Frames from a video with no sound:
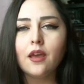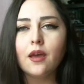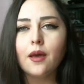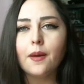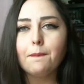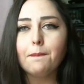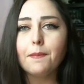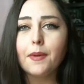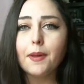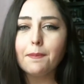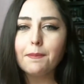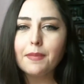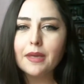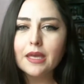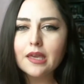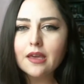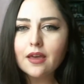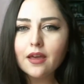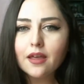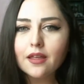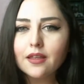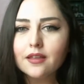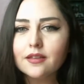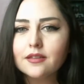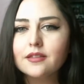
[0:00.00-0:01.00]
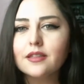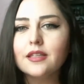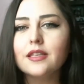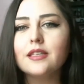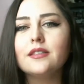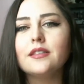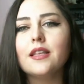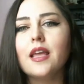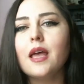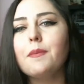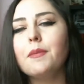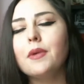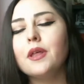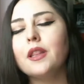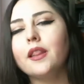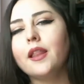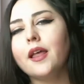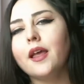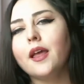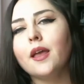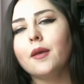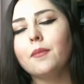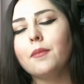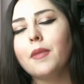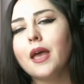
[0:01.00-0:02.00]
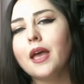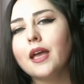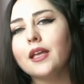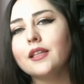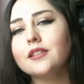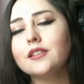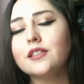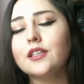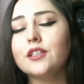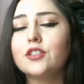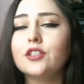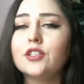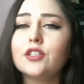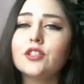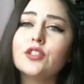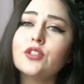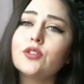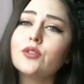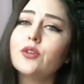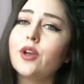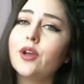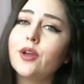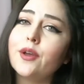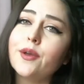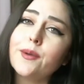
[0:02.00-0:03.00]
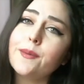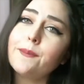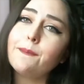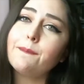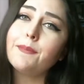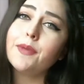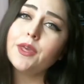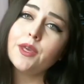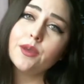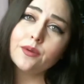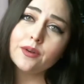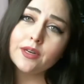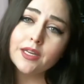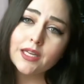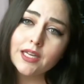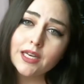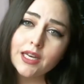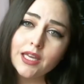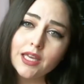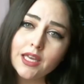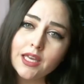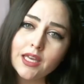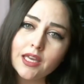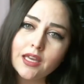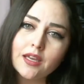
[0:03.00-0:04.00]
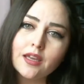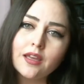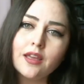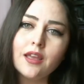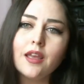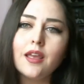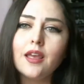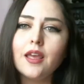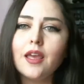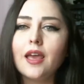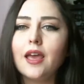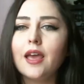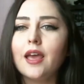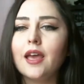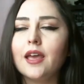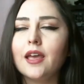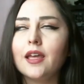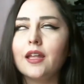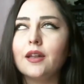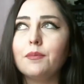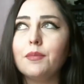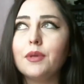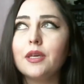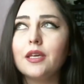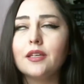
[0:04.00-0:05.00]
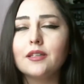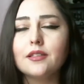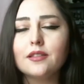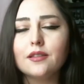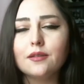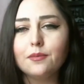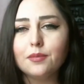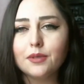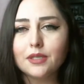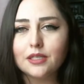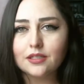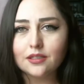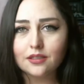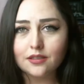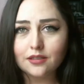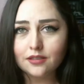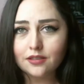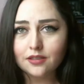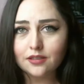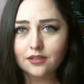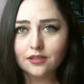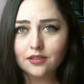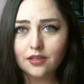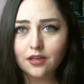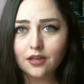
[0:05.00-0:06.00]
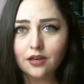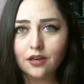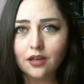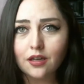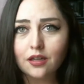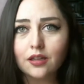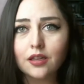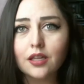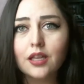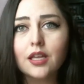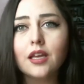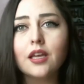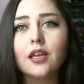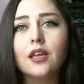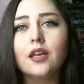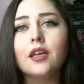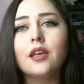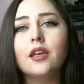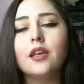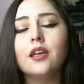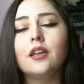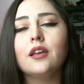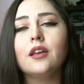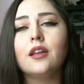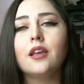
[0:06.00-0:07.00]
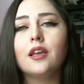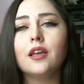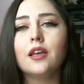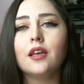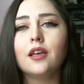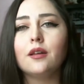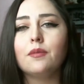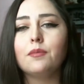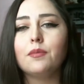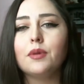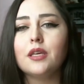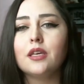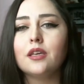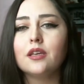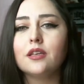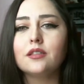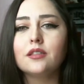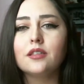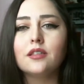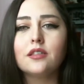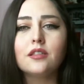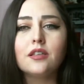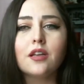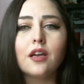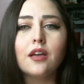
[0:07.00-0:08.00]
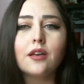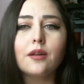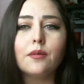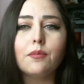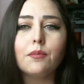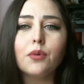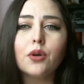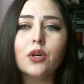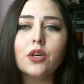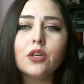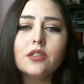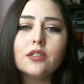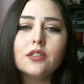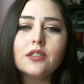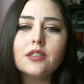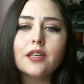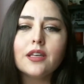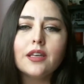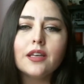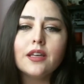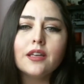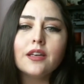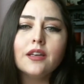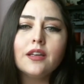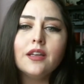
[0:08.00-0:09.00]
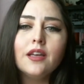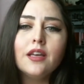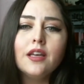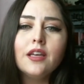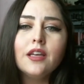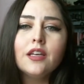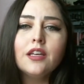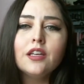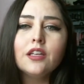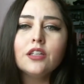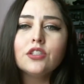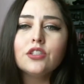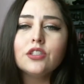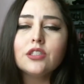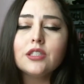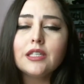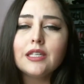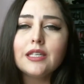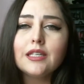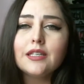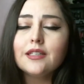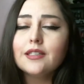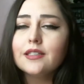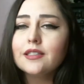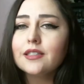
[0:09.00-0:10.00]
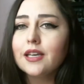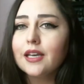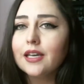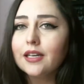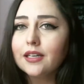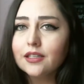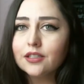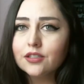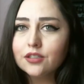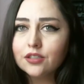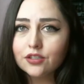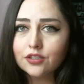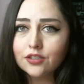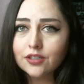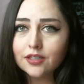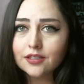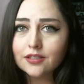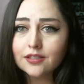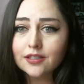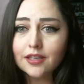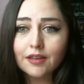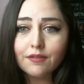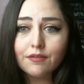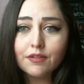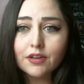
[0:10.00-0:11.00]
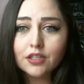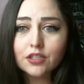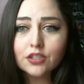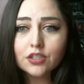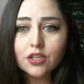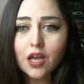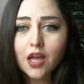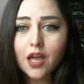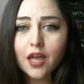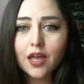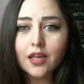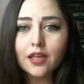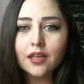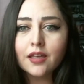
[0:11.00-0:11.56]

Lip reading: but because this MLM had such a strong community, and because the business is done online, and because it's not in person, she decided to just give it a shot.